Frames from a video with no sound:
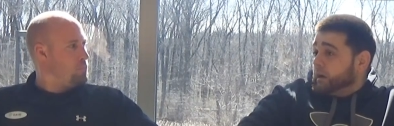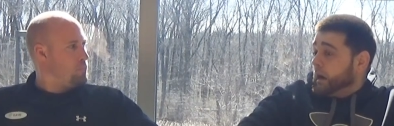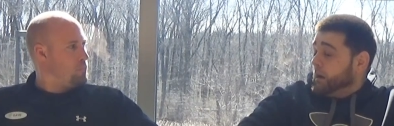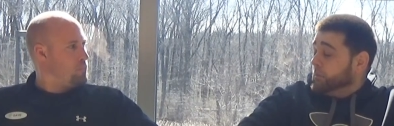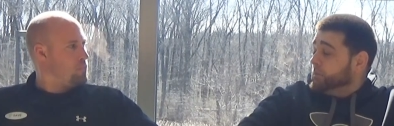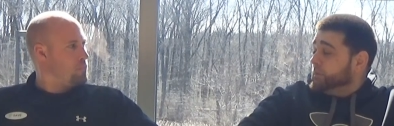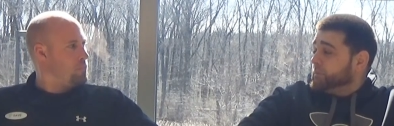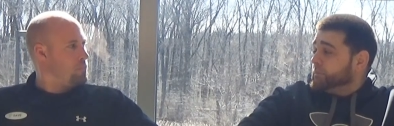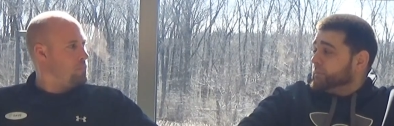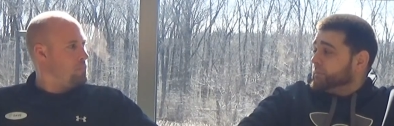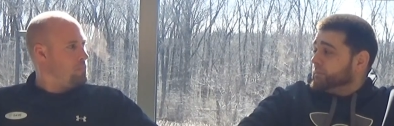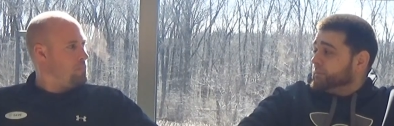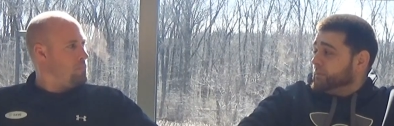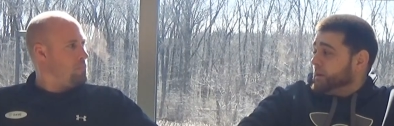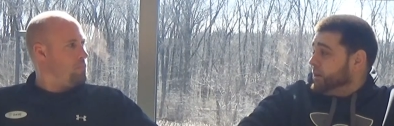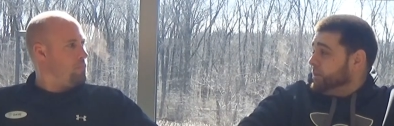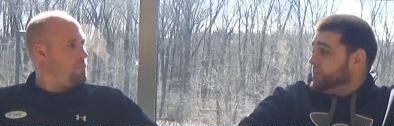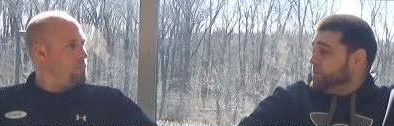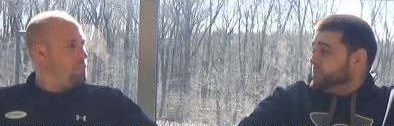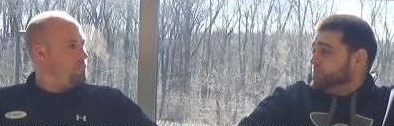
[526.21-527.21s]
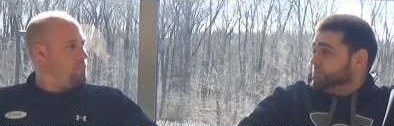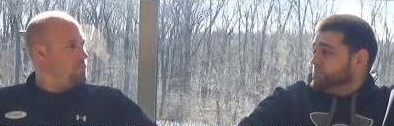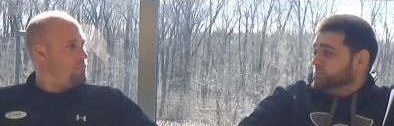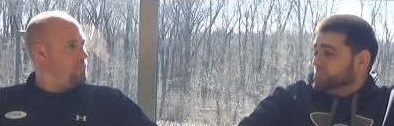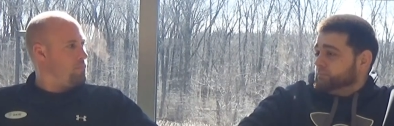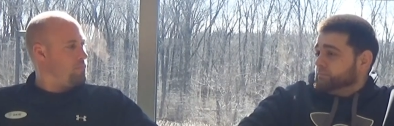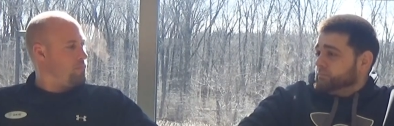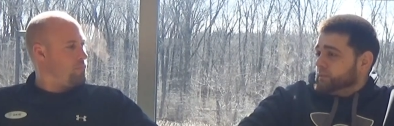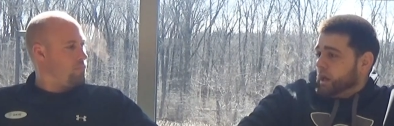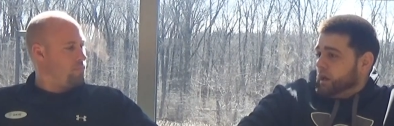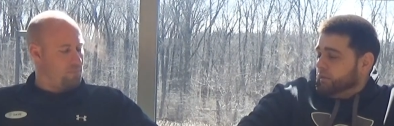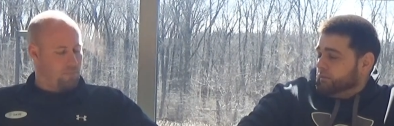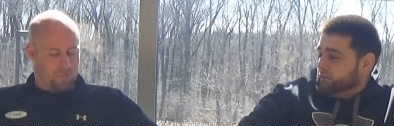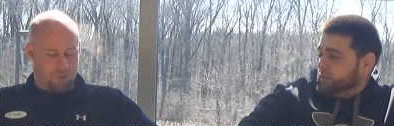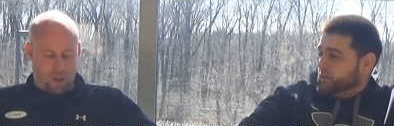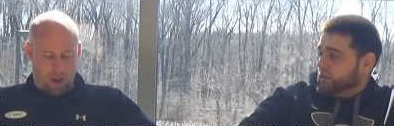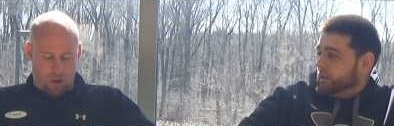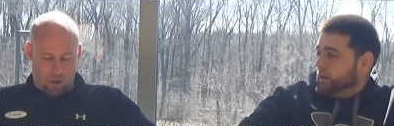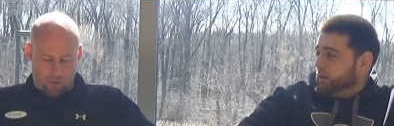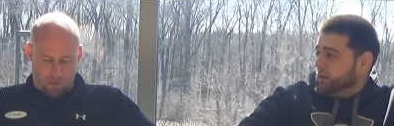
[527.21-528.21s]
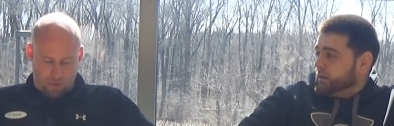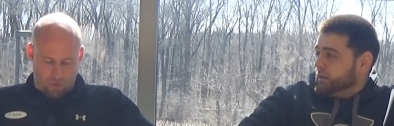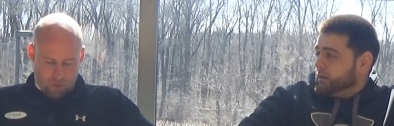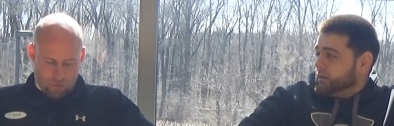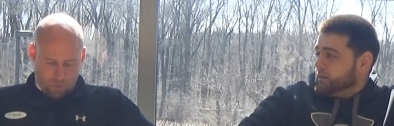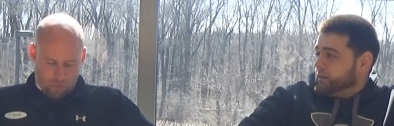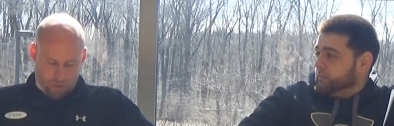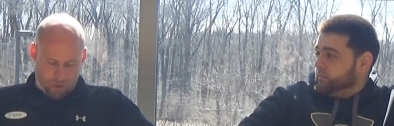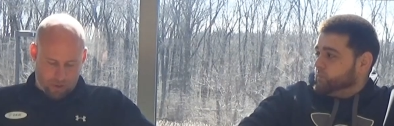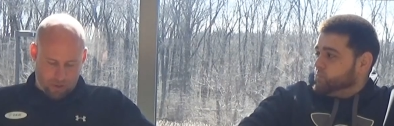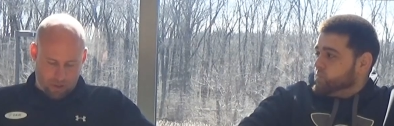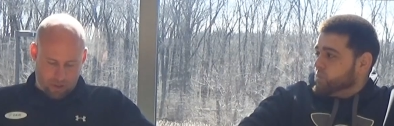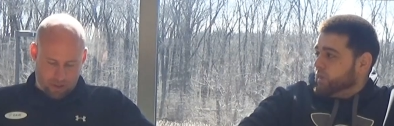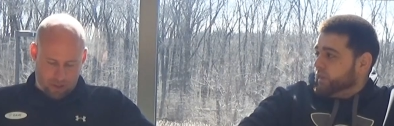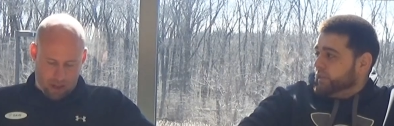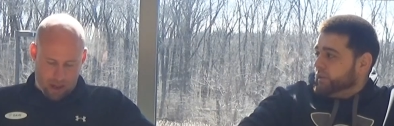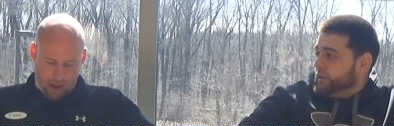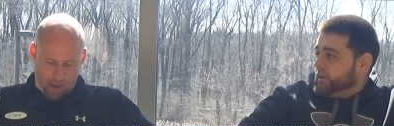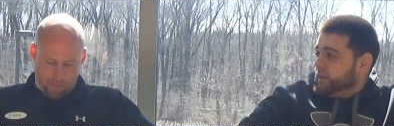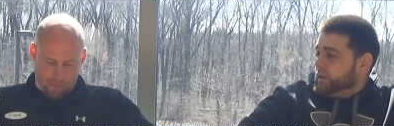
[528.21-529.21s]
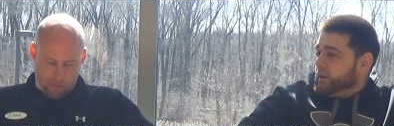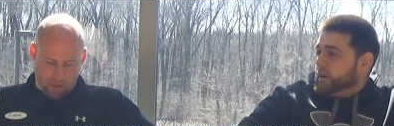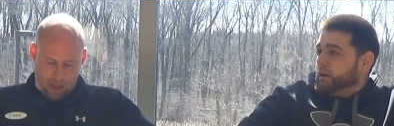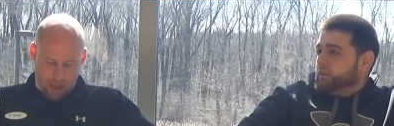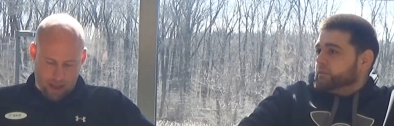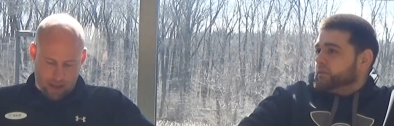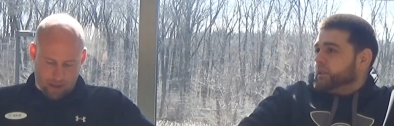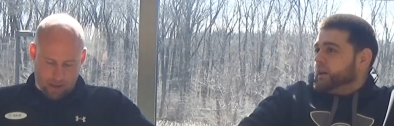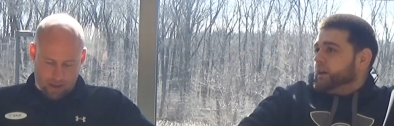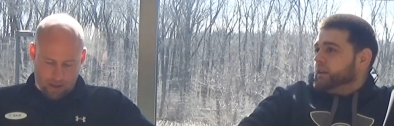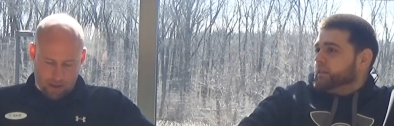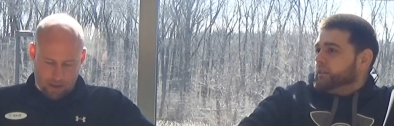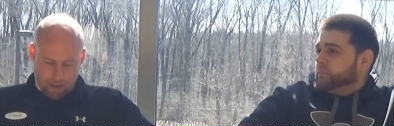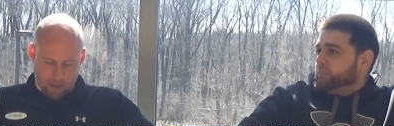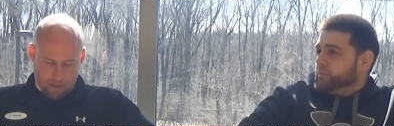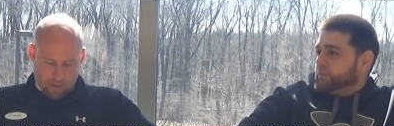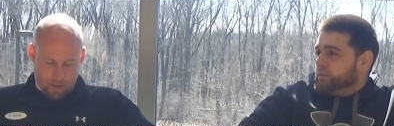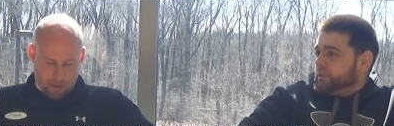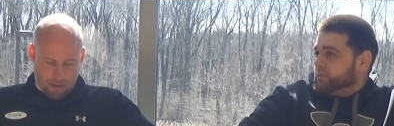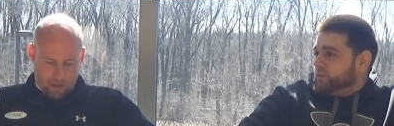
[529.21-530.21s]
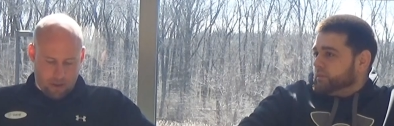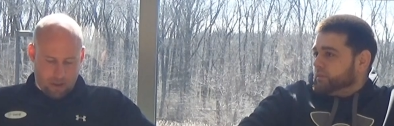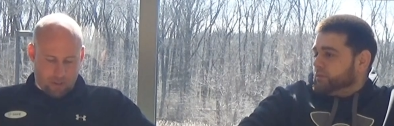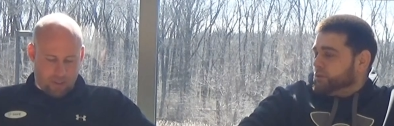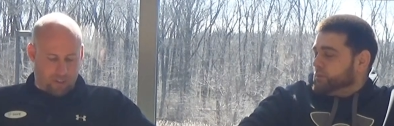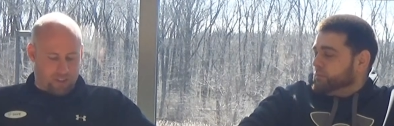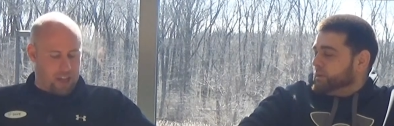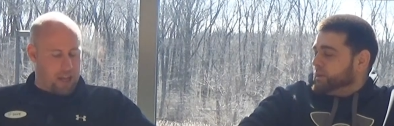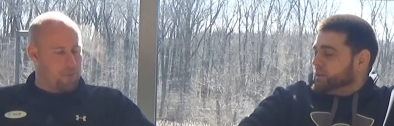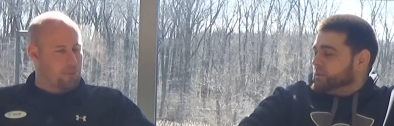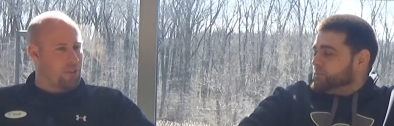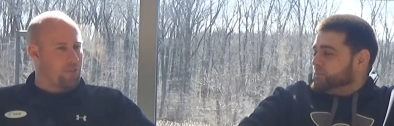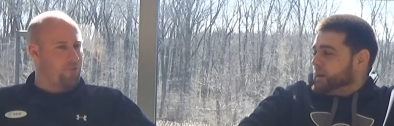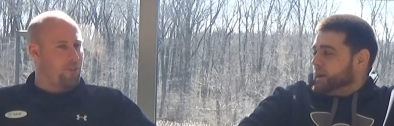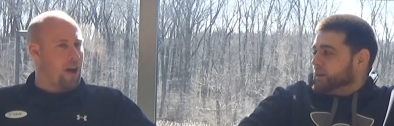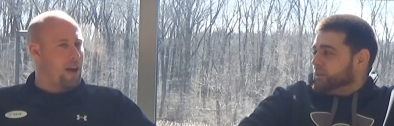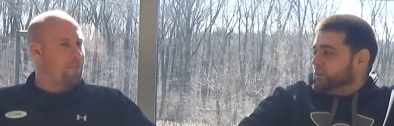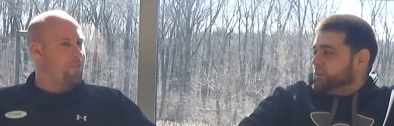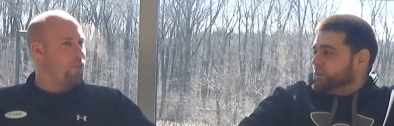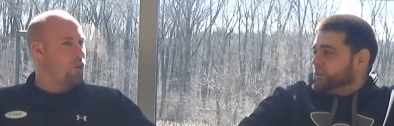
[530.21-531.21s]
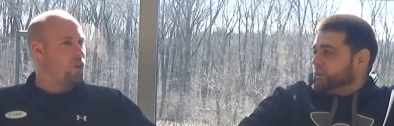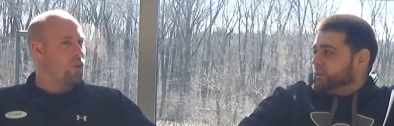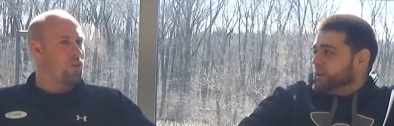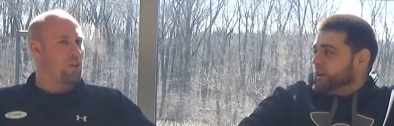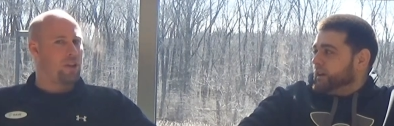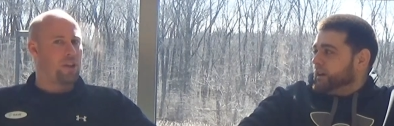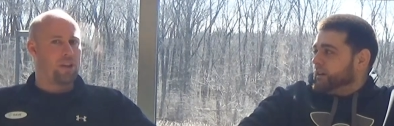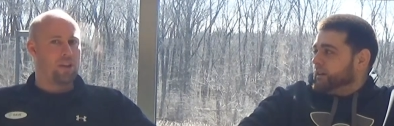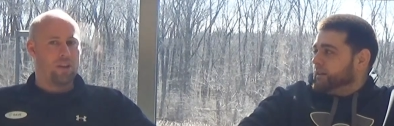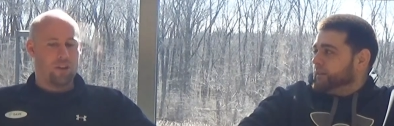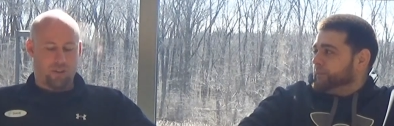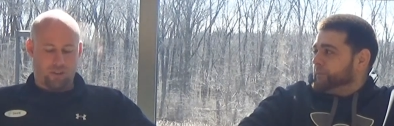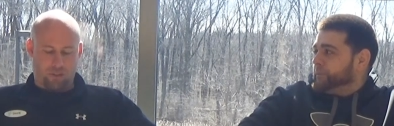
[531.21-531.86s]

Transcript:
Speaker 1: I'll be. I'll so what's this uh, game's at? Uh, this game's at 5:30.